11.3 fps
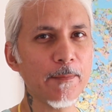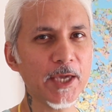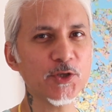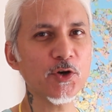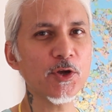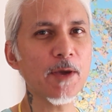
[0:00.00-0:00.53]

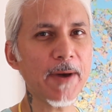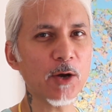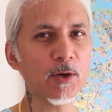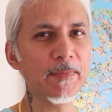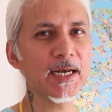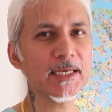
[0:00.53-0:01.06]
Make sure your
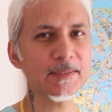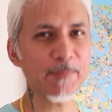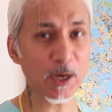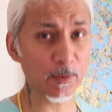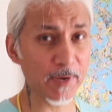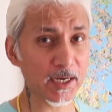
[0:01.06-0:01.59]
powder milk is
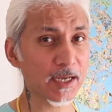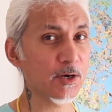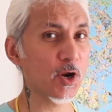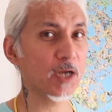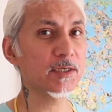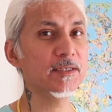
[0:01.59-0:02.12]
powder milk and
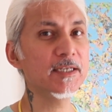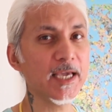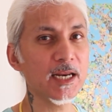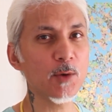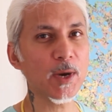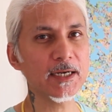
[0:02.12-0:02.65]
not the
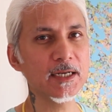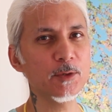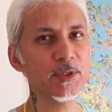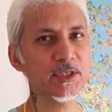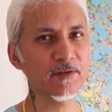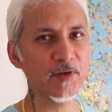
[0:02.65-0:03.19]
dairy whitener
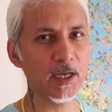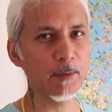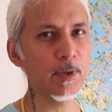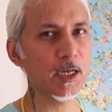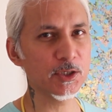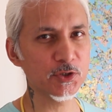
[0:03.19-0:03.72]
which is
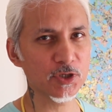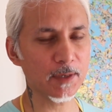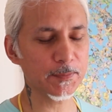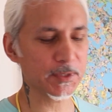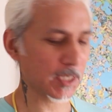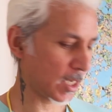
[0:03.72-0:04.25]
available in shops.